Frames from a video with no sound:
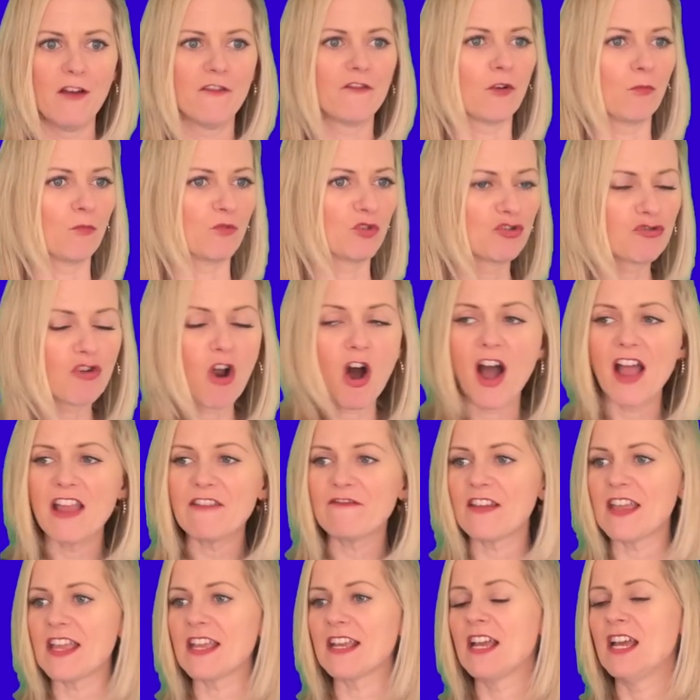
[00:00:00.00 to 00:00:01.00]
from
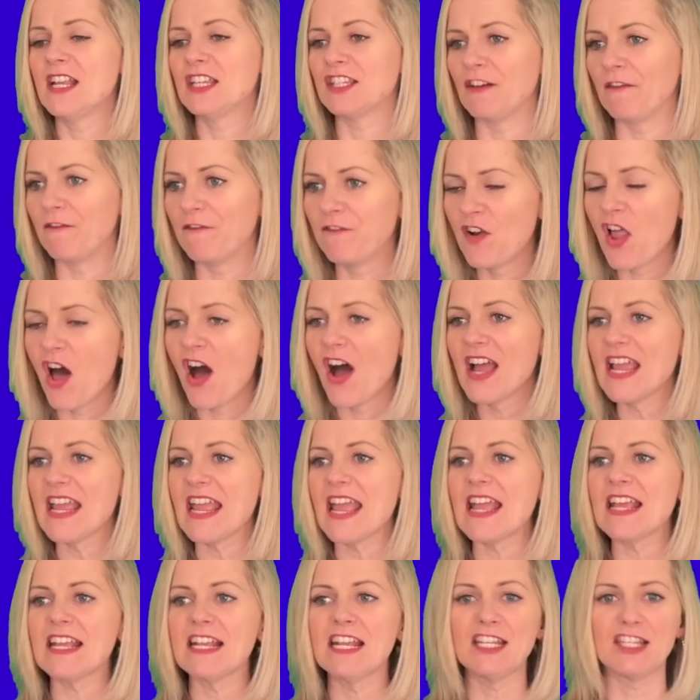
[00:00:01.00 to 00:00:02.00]
driving to
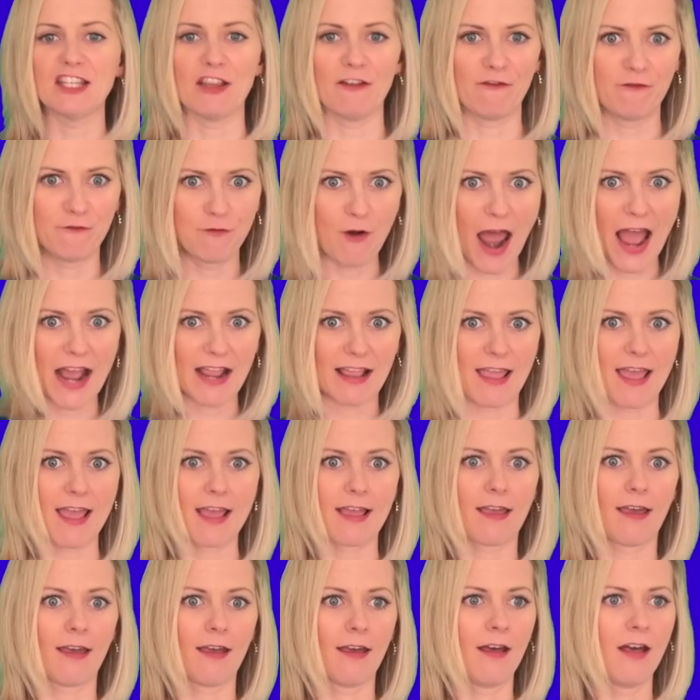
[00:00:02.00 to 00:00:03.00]
flying to
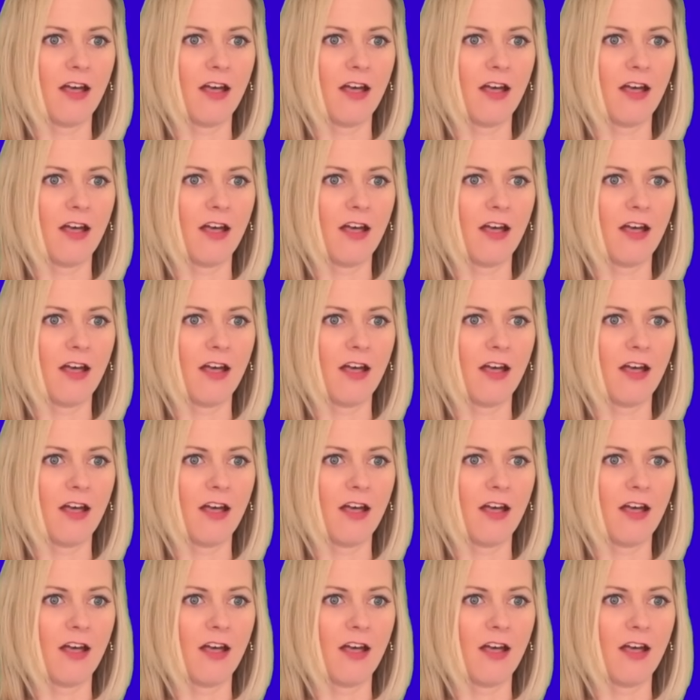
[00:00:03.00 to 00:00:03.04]
fracking.